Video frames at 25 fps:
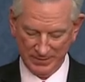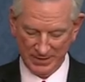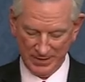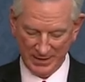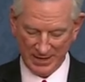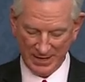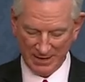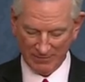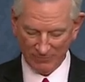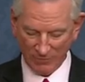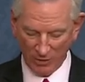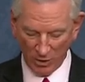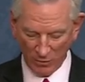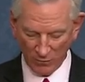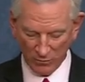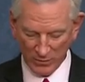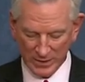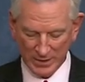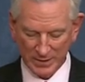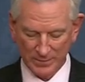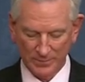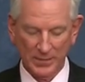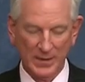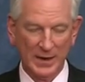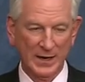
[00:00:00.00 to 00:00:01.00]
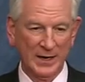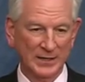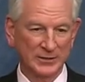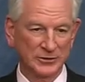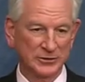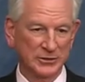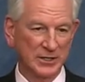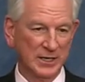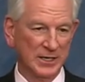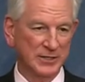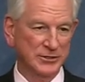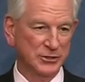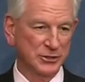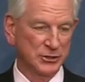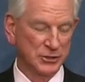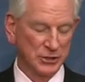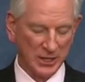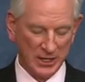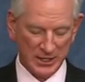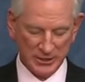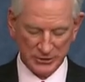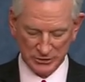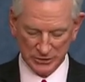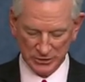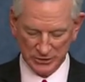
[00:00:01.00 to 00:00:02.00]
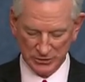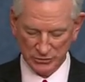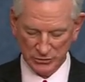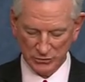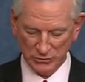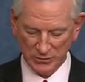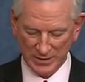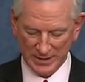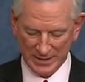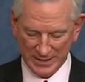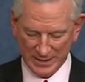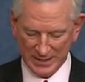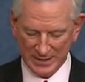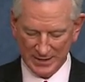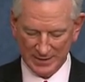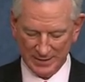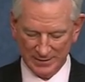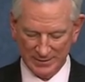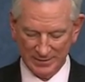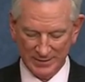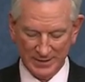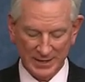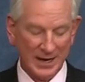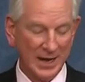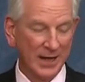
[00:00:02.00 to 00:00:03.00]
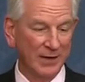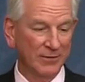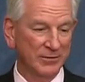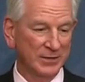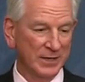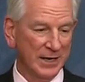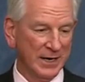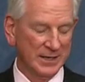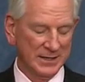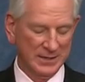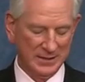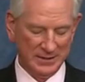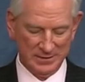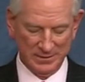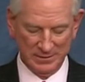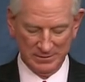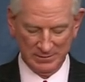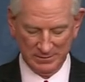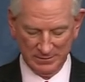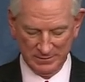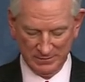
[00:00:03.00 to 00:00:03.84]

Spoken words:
have already passed legislation to end the outdated